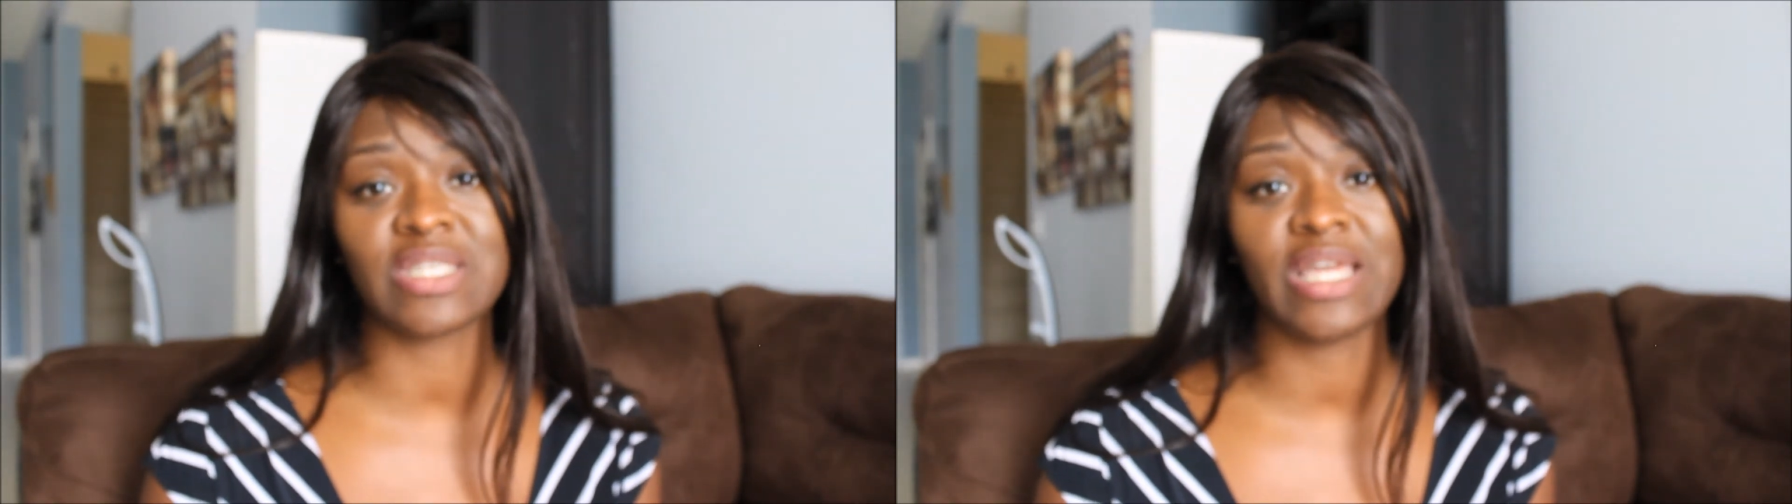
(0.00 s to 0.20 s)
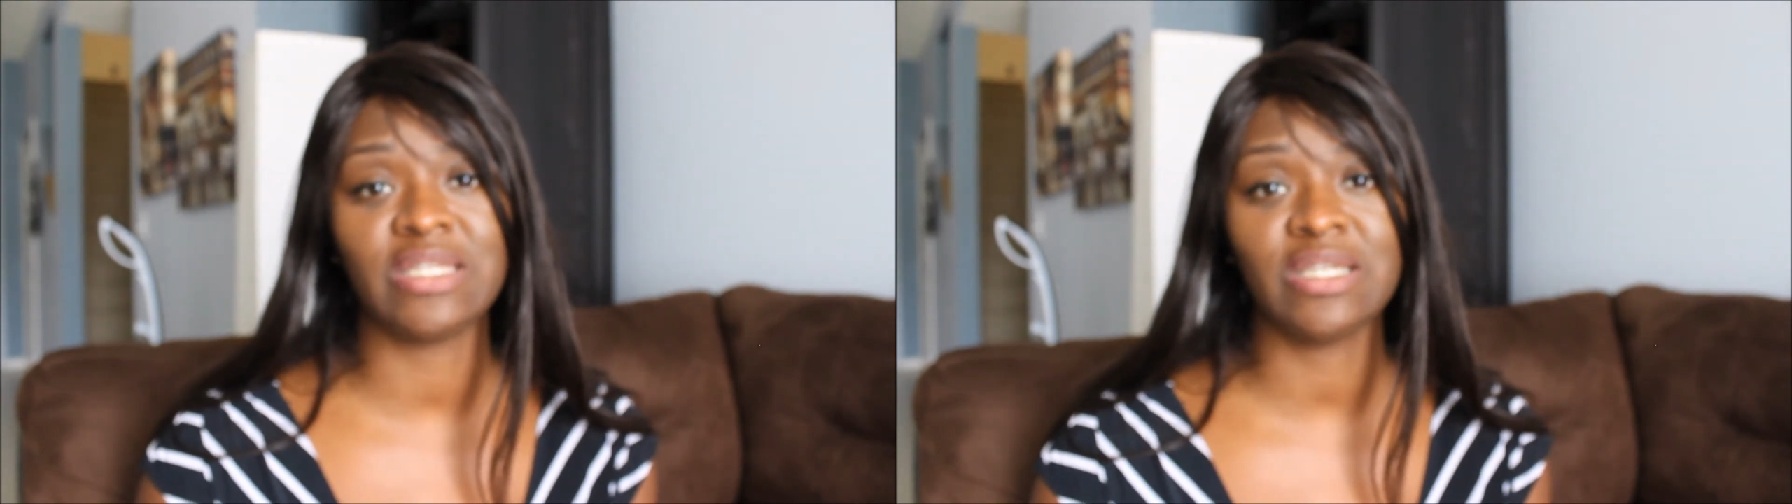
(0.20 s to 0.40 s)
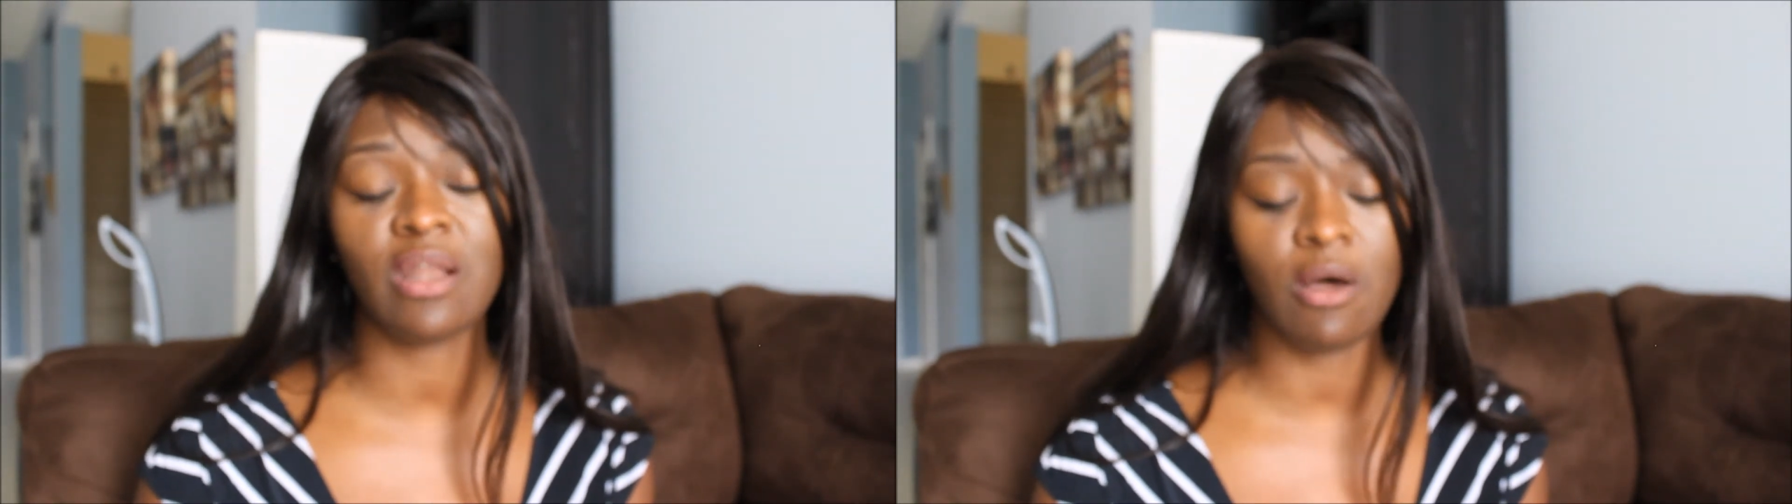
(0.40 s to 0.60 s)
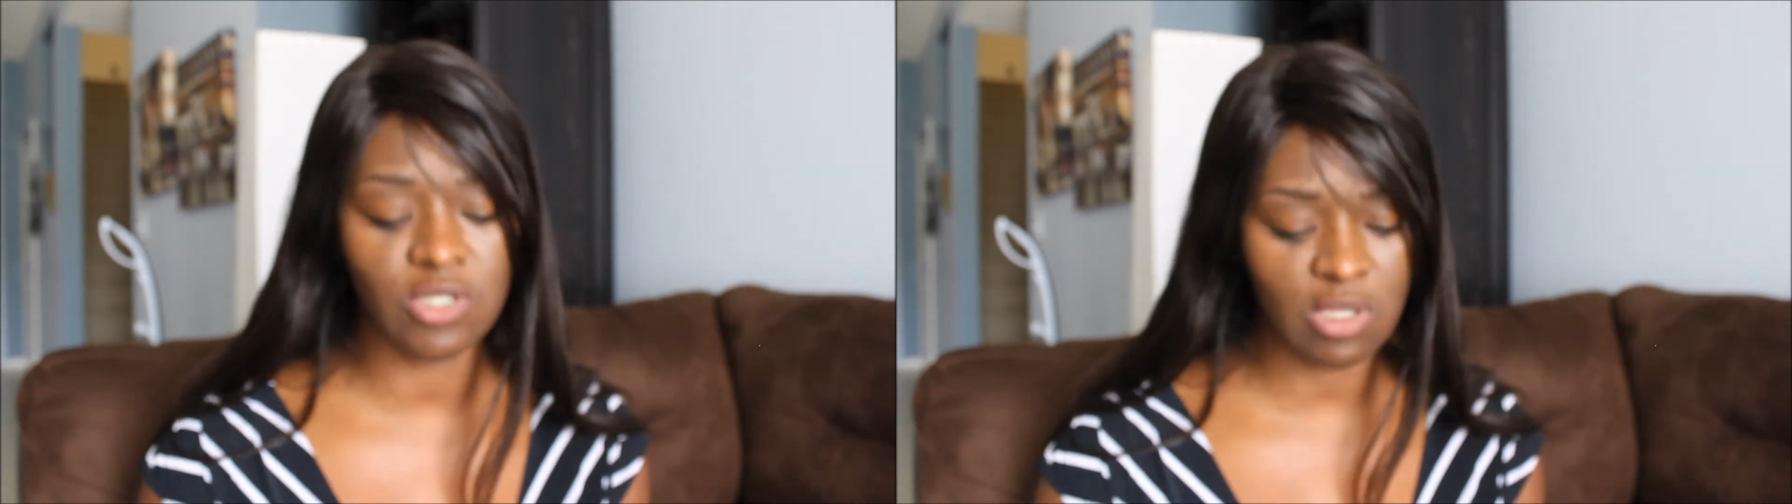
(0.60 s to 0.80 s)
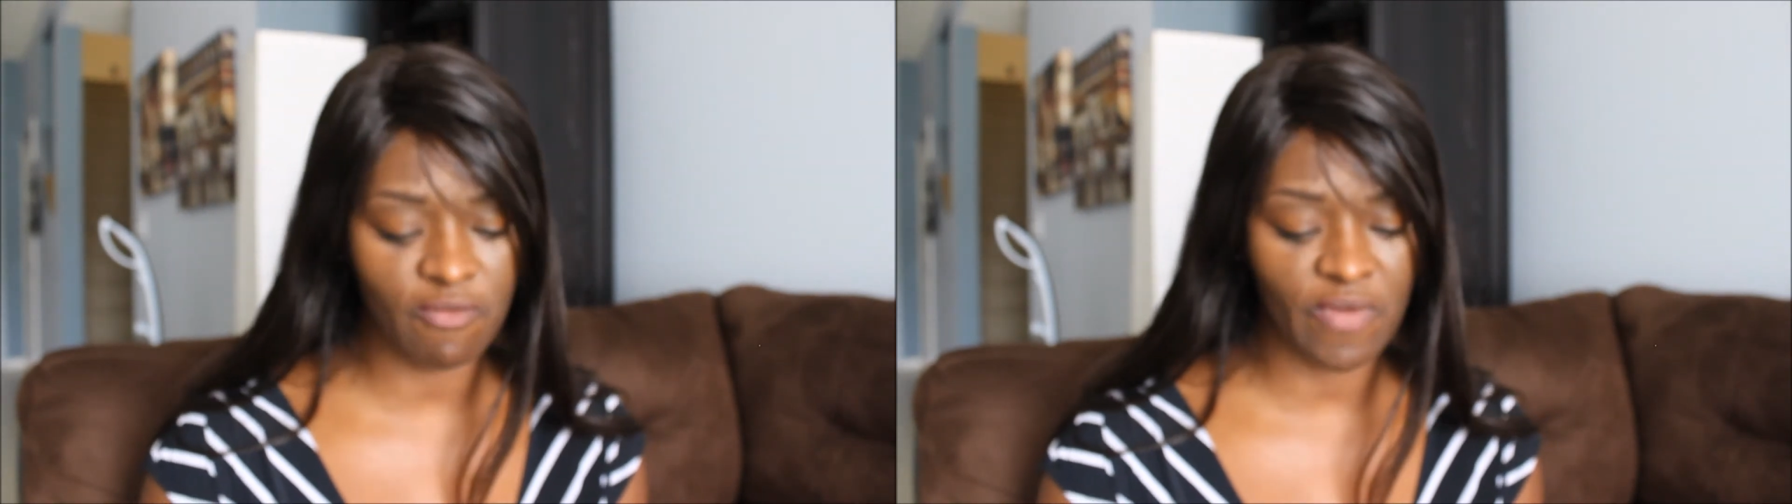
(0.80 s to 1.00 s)
I did
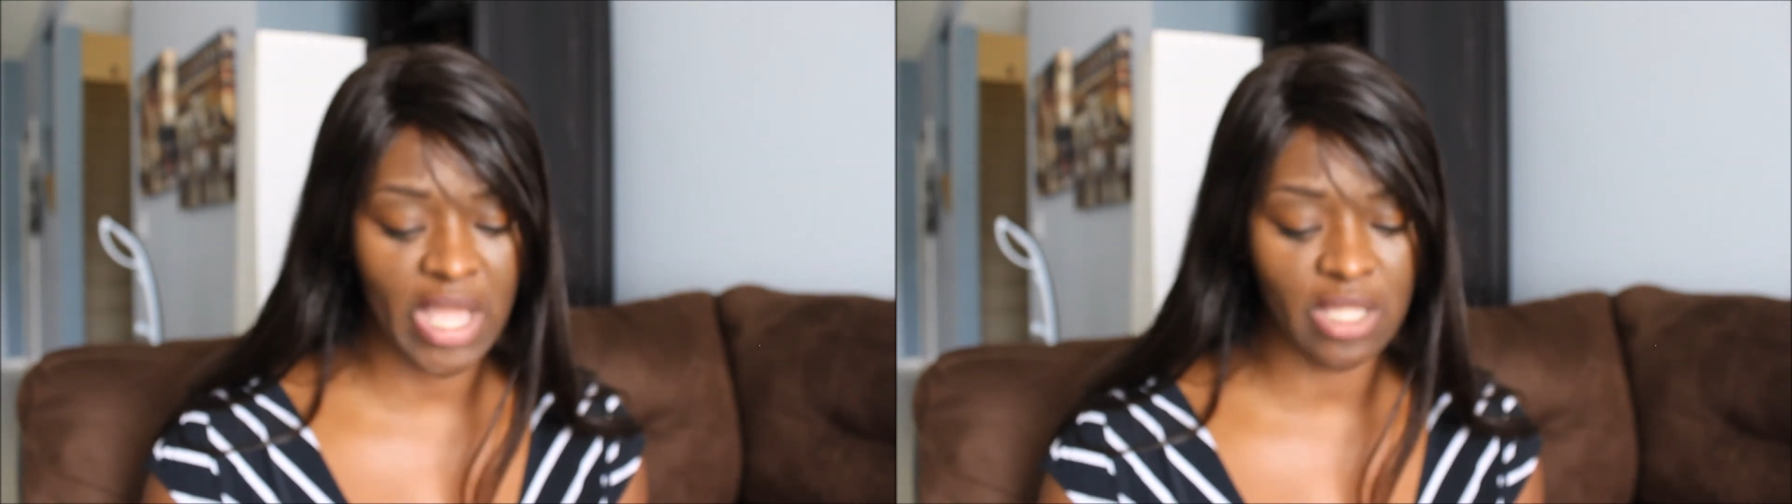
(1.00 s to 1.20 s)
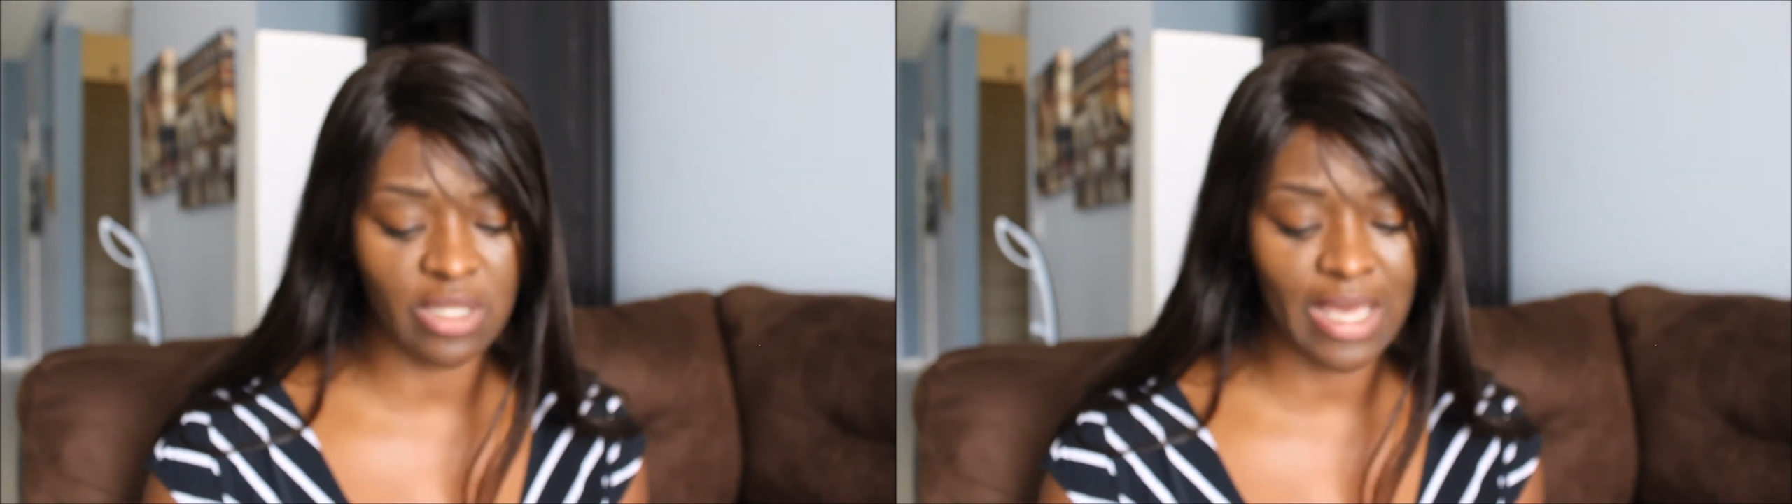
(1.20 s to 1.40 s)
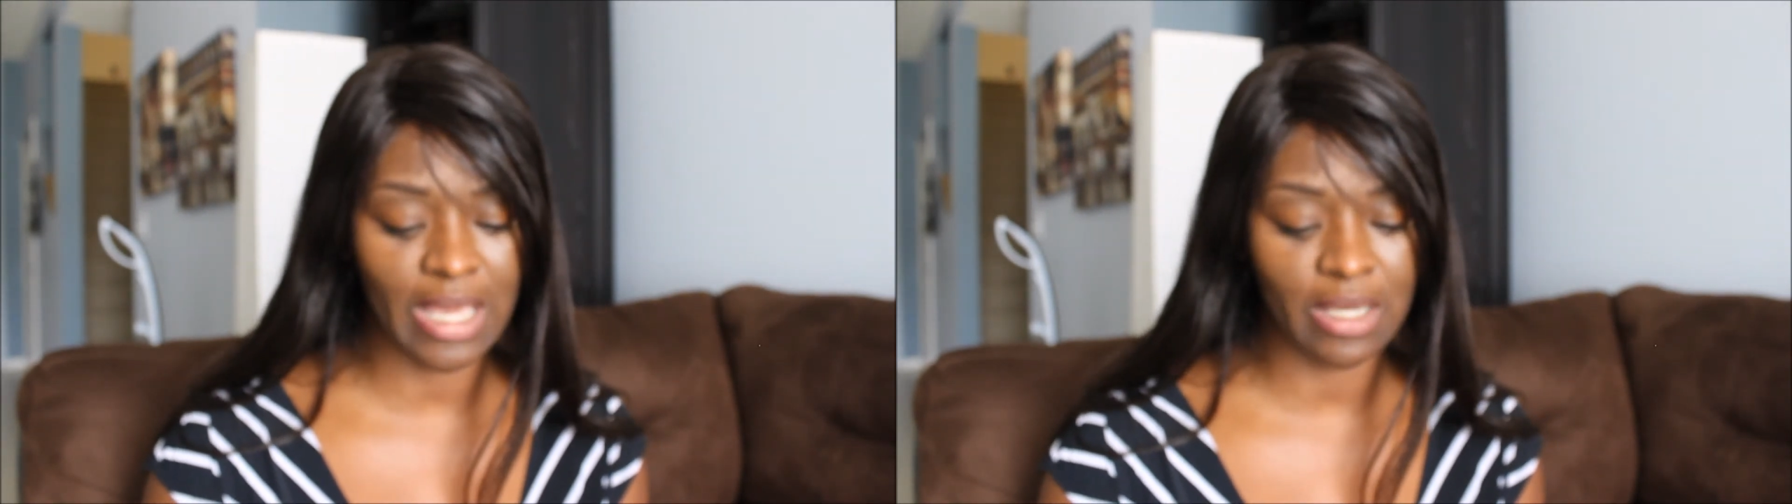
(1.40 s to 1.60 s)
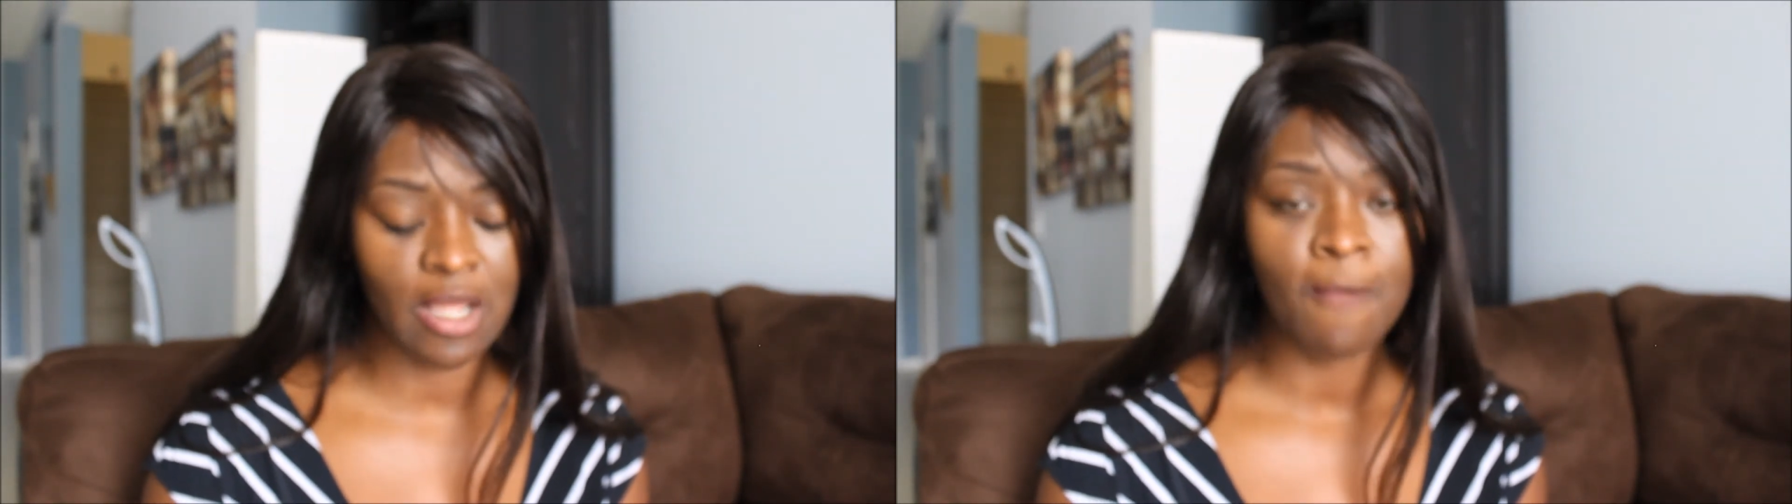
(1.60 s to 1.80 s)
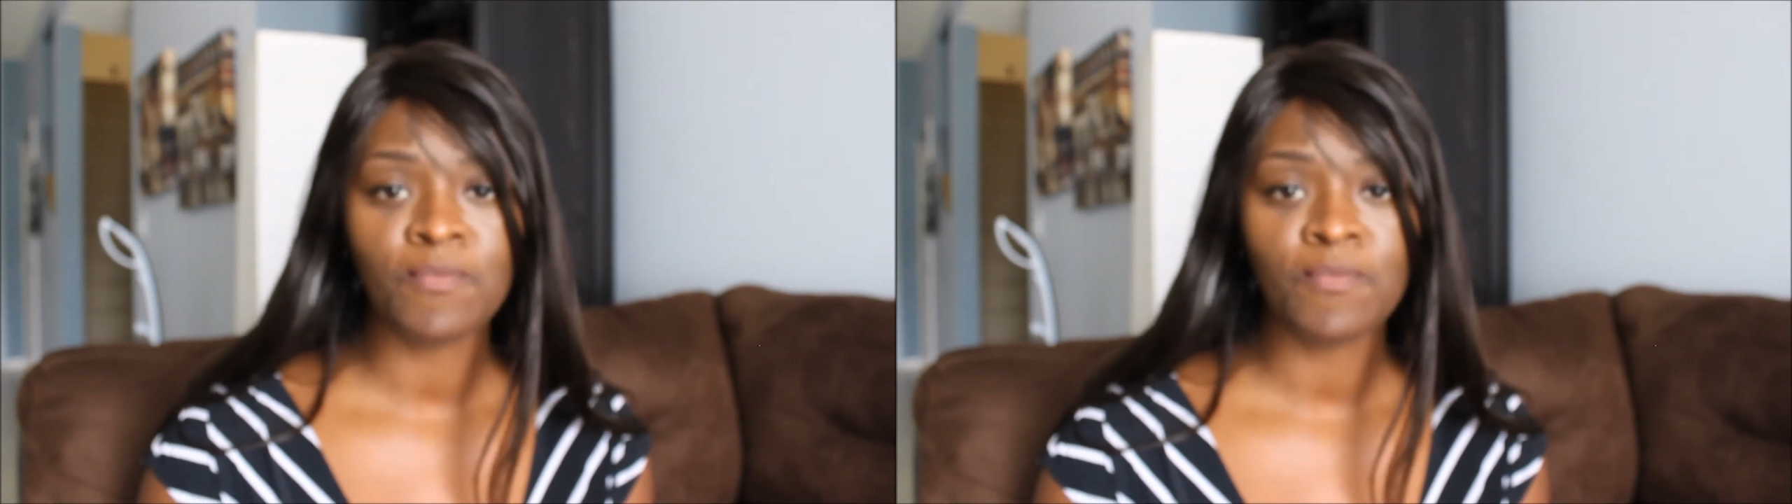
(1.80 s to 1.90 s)
also find that